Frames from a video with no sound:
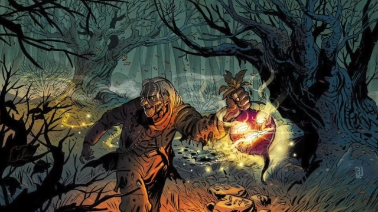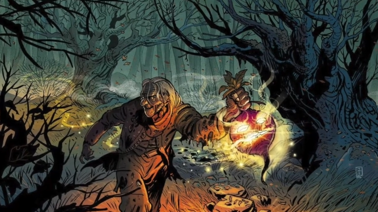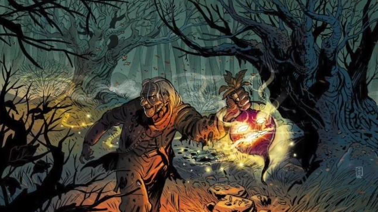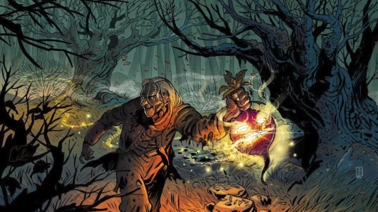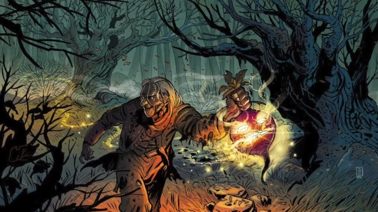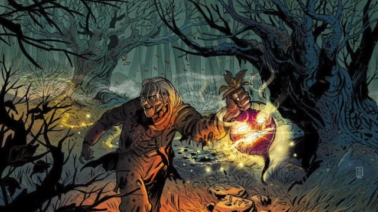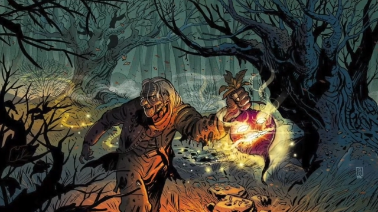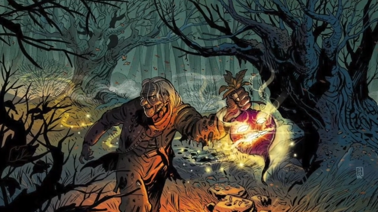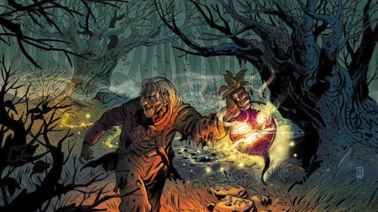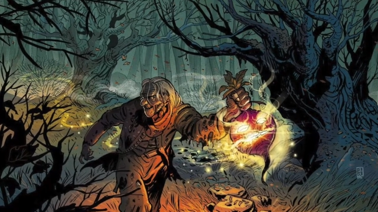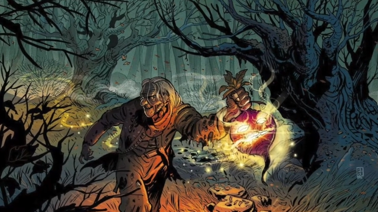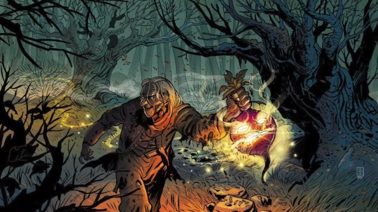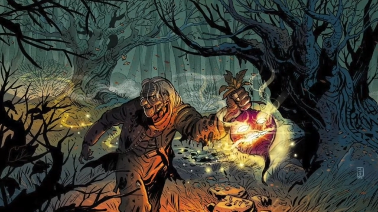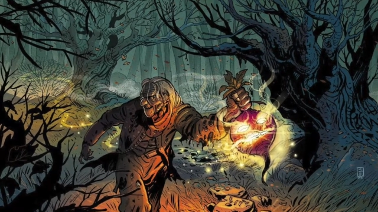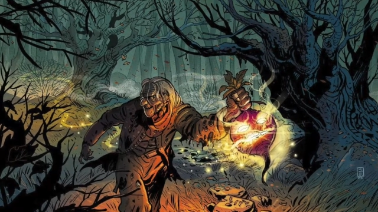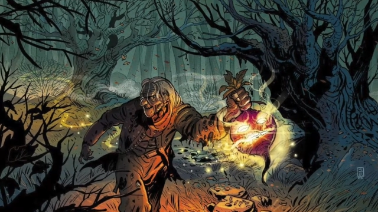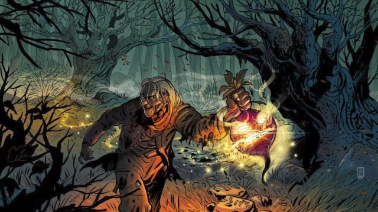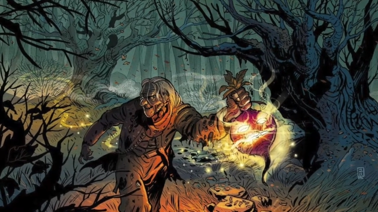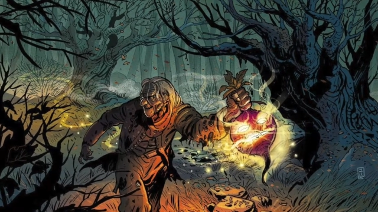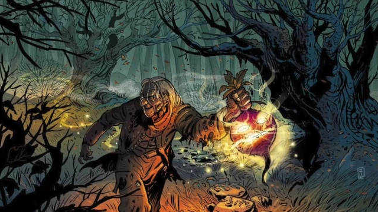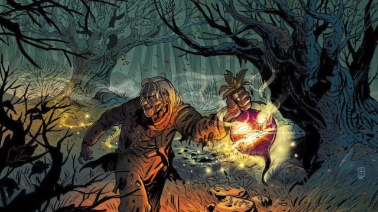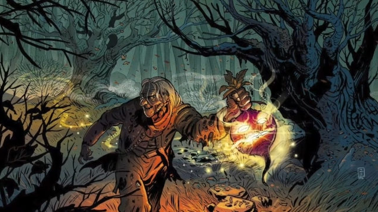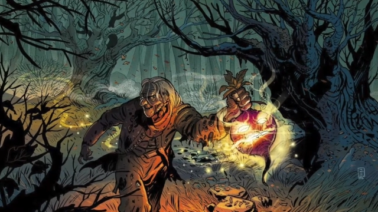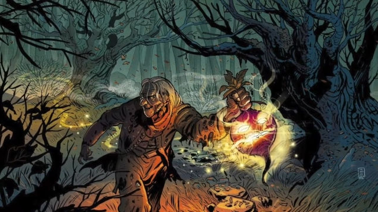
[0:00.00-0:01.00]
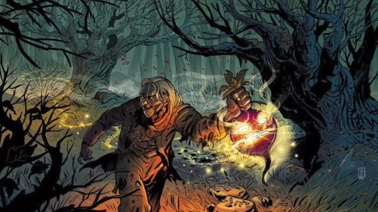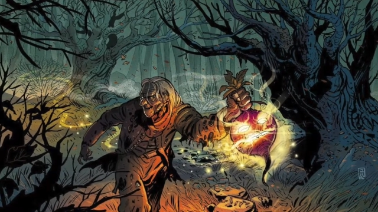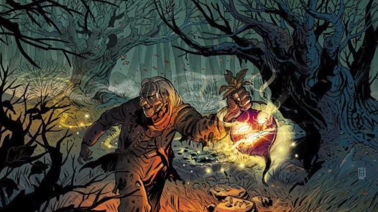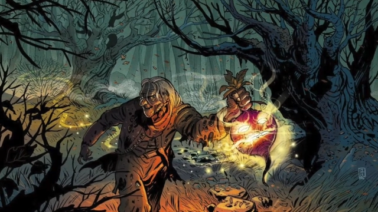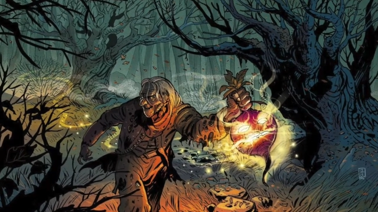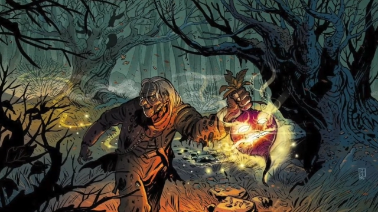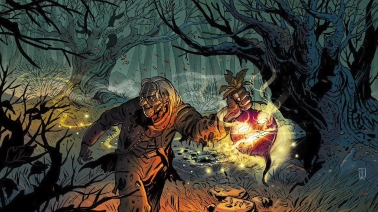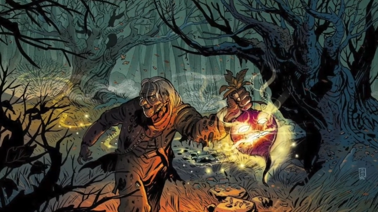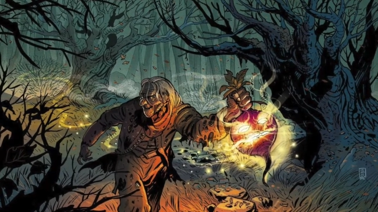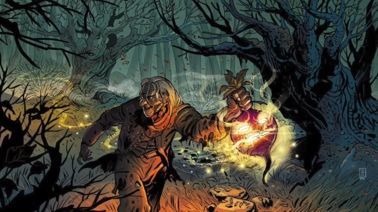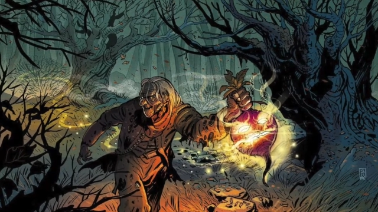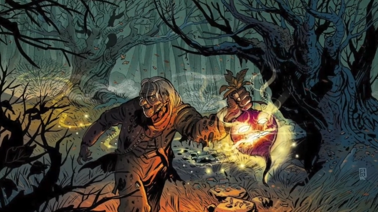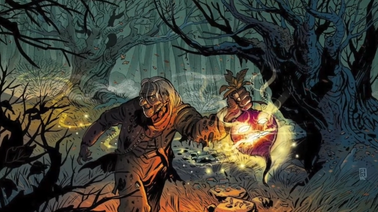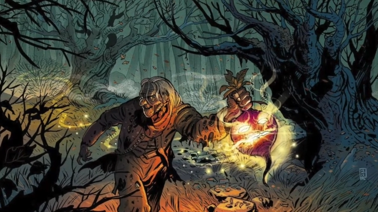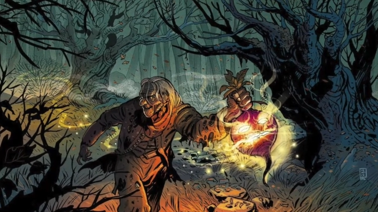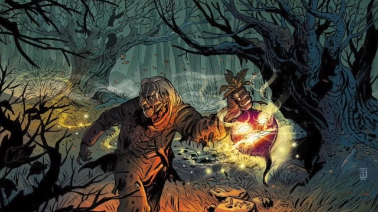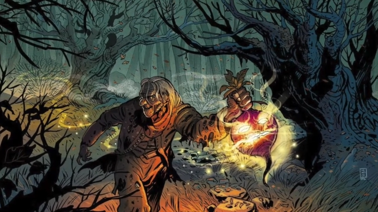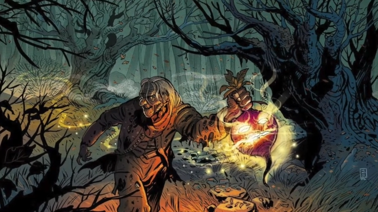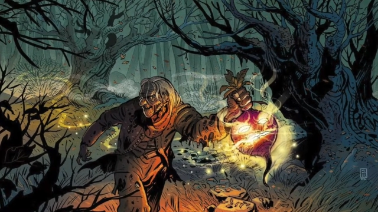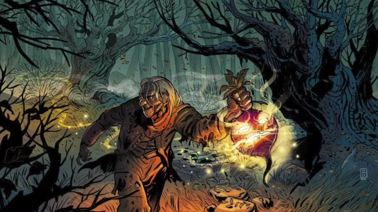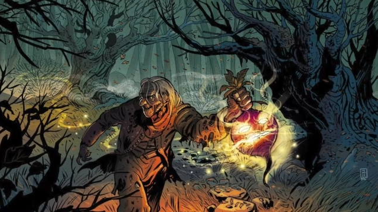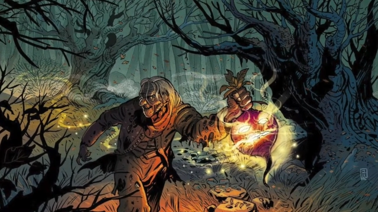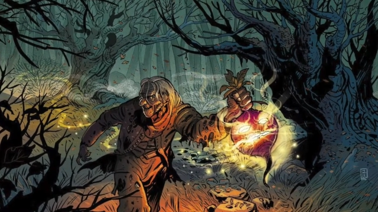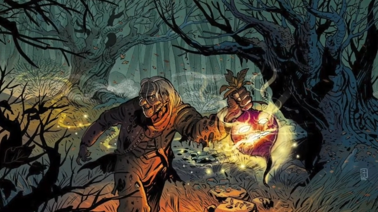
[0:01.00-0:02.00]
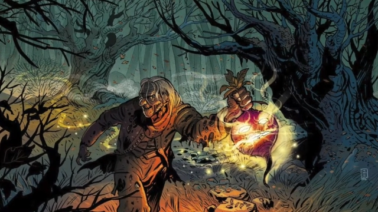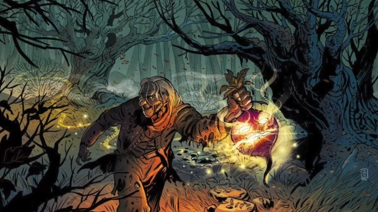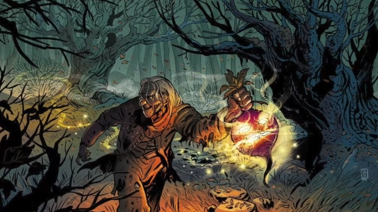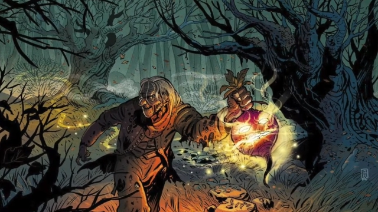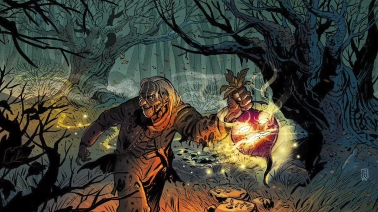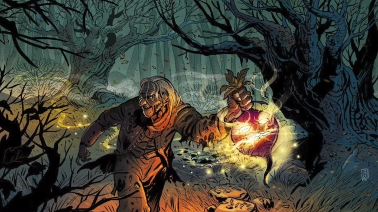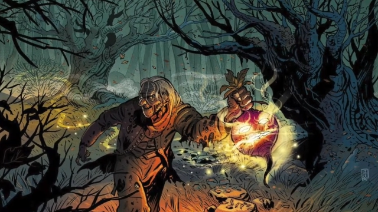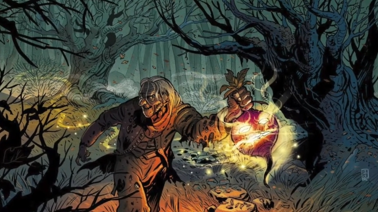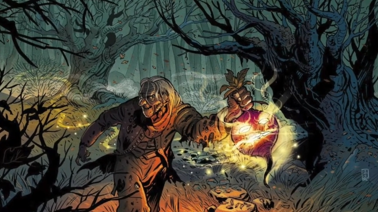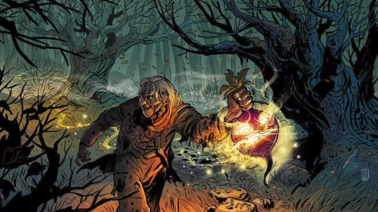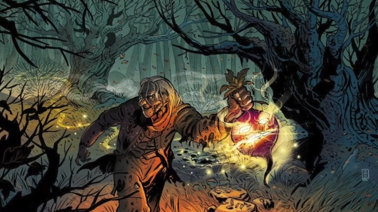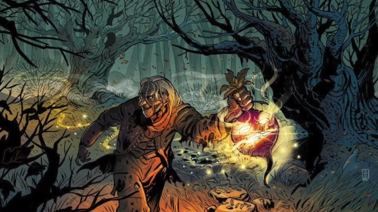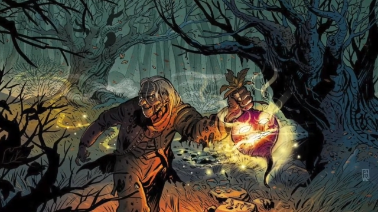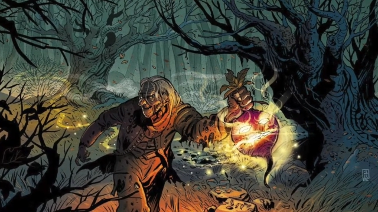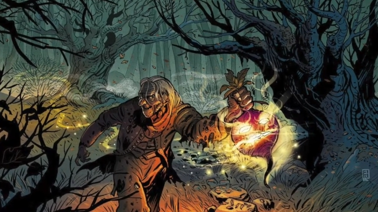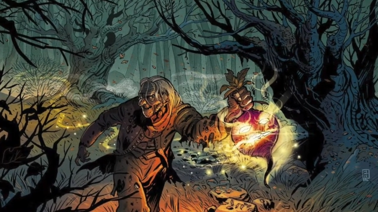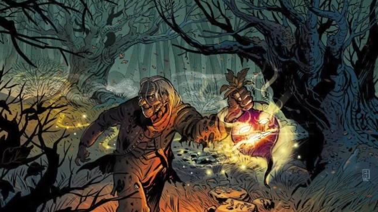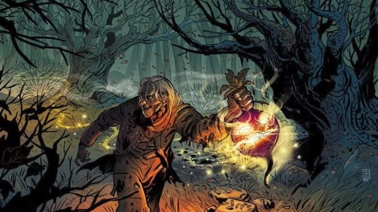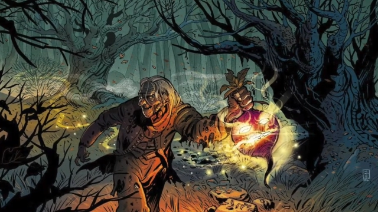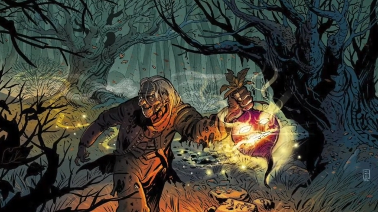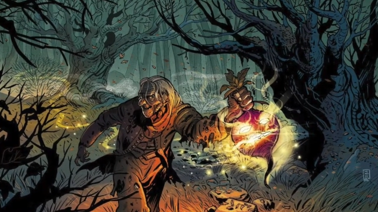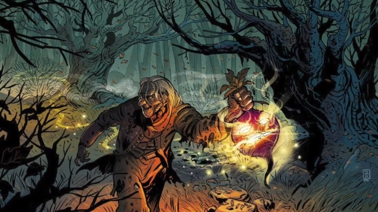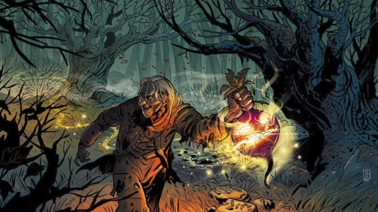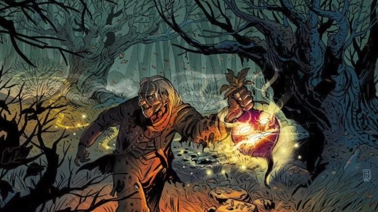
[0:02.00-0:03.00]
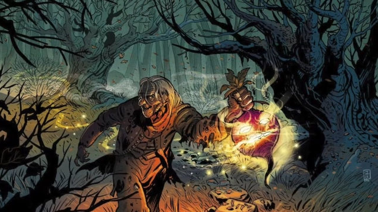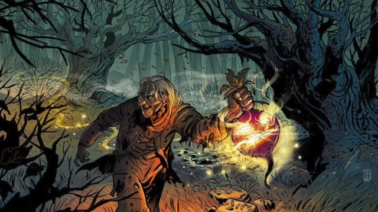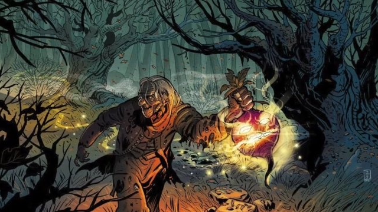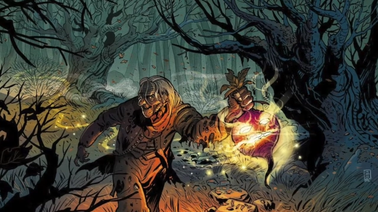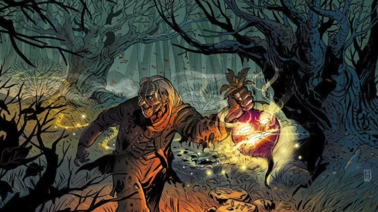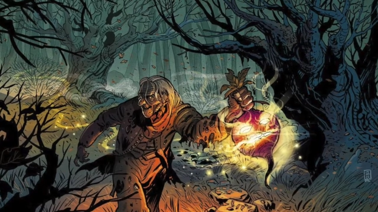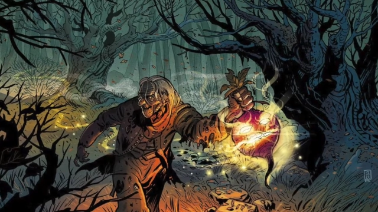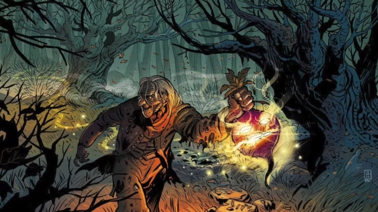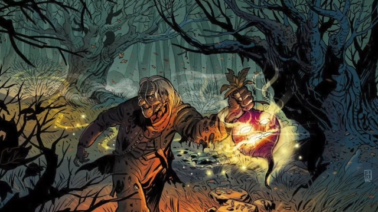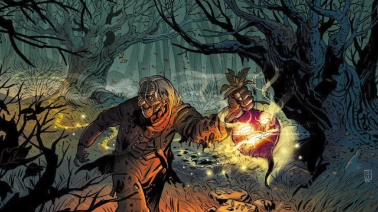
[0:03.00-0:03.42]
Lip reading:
No face is visible, so there are no lips to read.